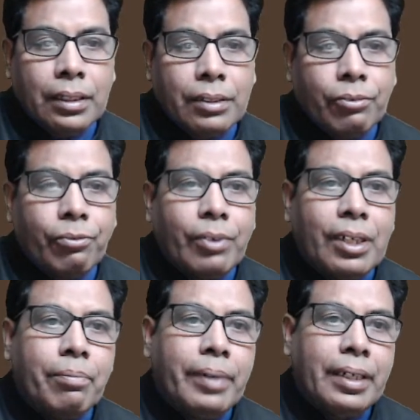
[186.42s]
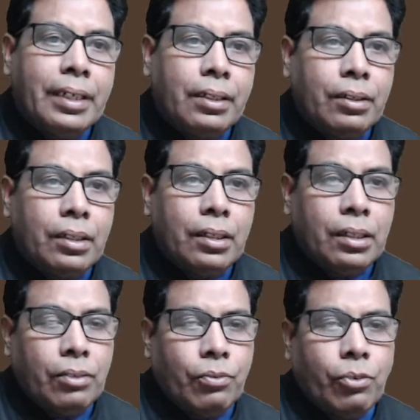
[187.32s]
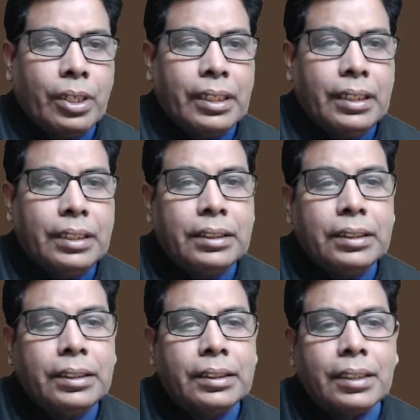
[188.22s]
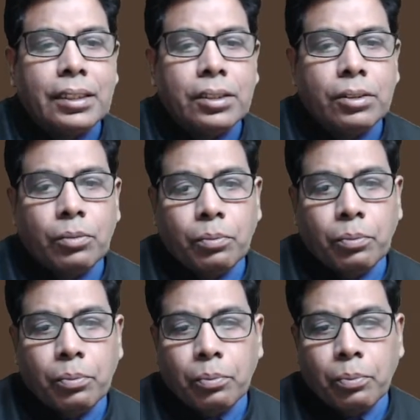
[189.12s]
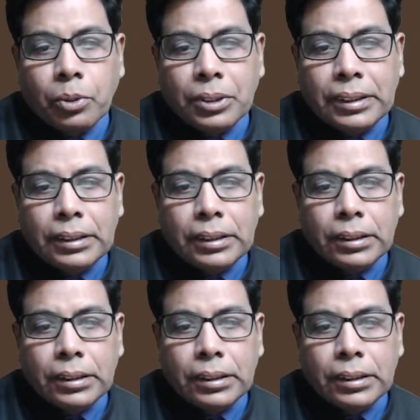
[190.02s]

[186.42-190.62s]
one bit for each internal processor